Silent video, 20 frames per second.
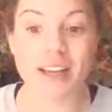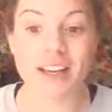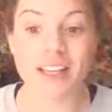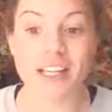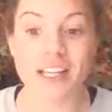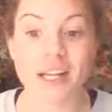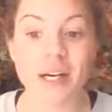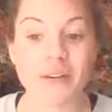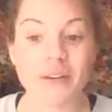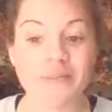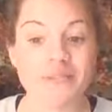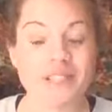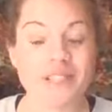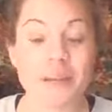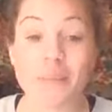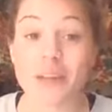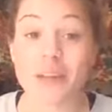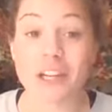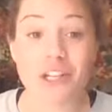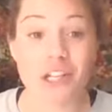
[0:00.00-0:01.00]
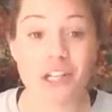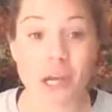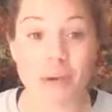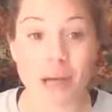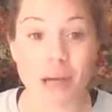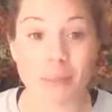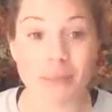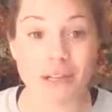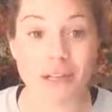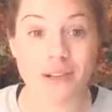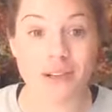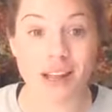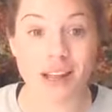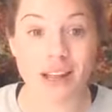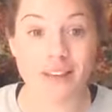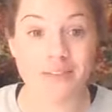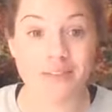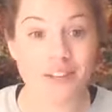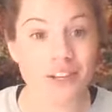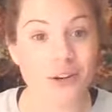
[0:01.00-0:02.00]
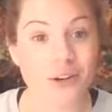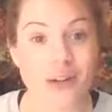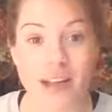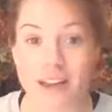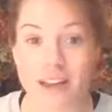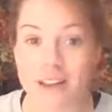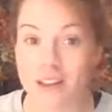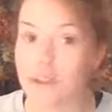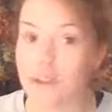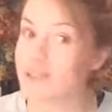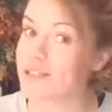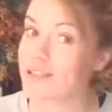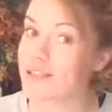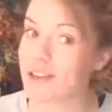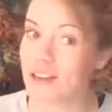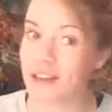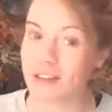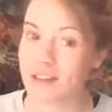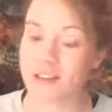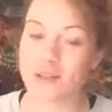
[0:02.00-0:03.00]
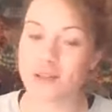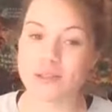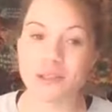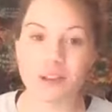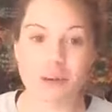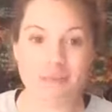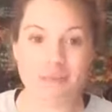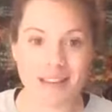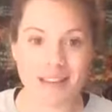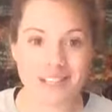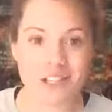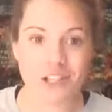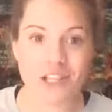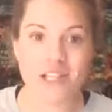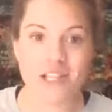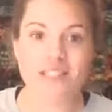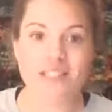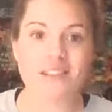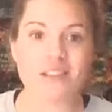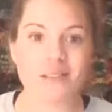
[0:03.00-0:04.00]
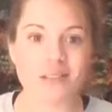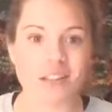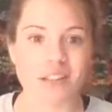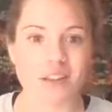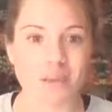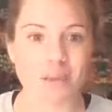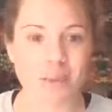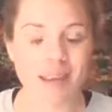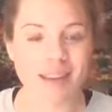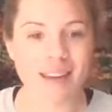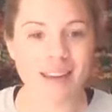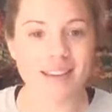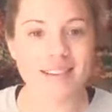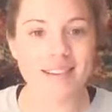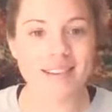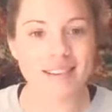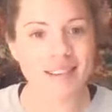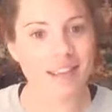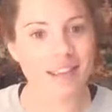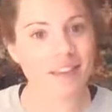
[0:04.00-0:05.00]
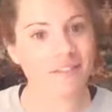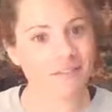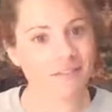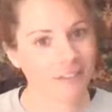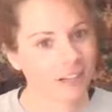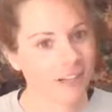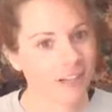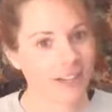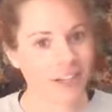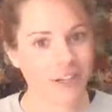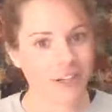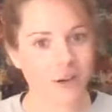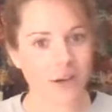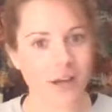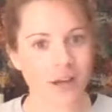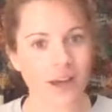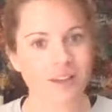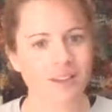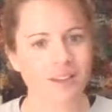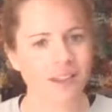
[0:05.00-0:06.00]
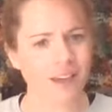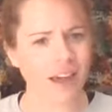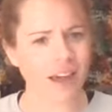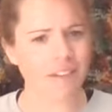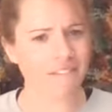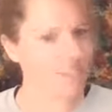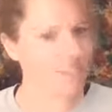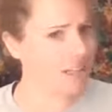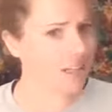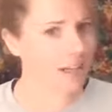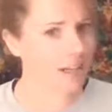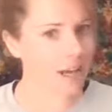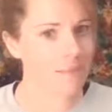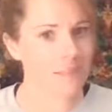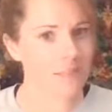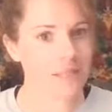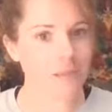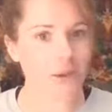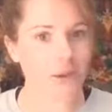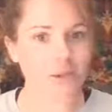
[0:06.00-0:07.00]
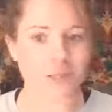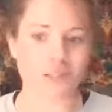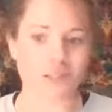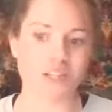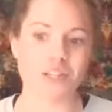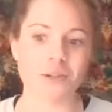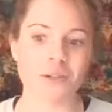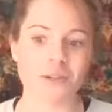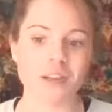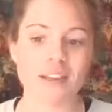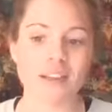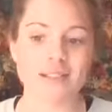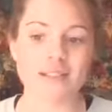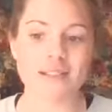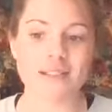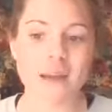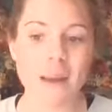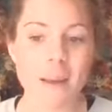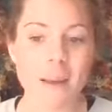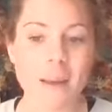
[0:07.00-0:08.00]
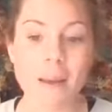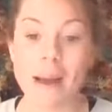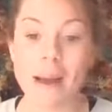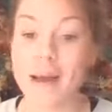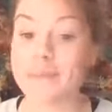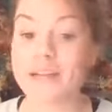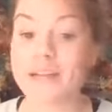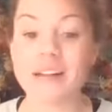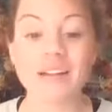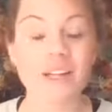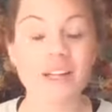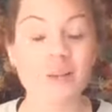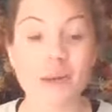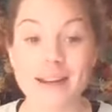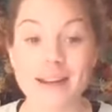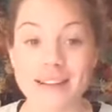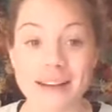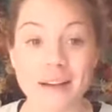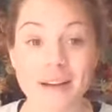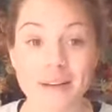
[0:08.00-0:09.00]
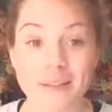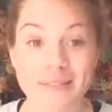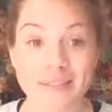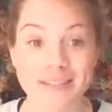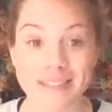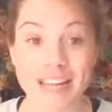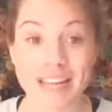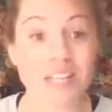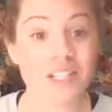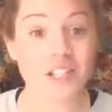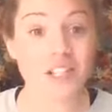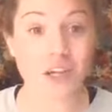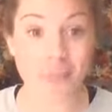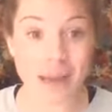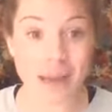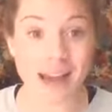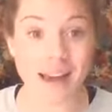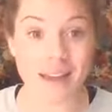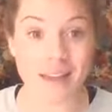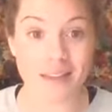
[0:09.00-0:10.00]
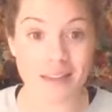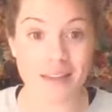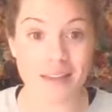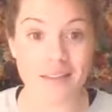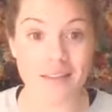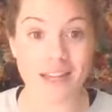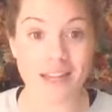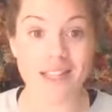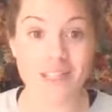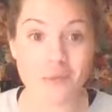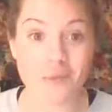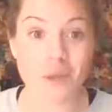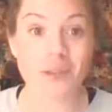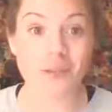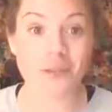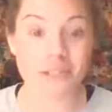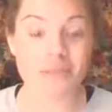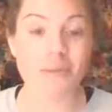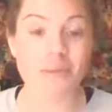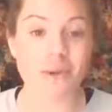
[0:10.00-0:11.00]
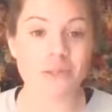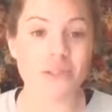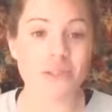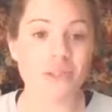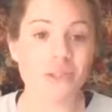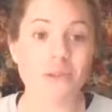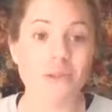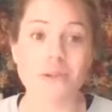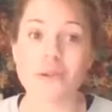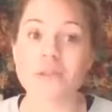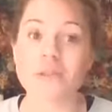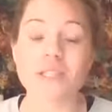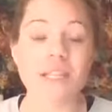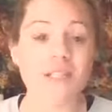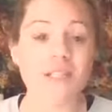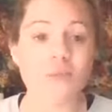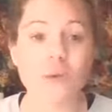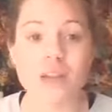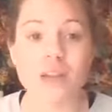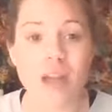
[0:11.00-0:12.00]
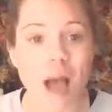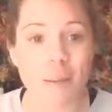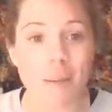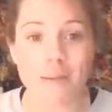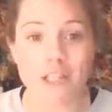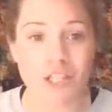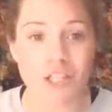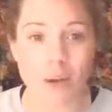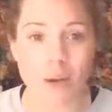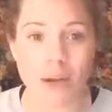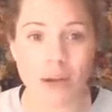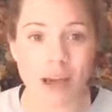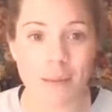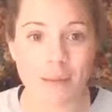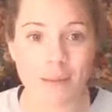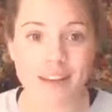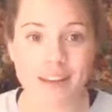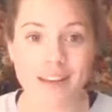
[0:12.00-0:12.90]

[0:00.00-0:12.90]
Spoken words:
If something showed up in your life and you're getting those little messages and those little pings and that feeling in your gut, like, I feel like I'm supposed to do this, I'm telling you right now, that's your path. That's what you're supposed to do. Those things would not be showing up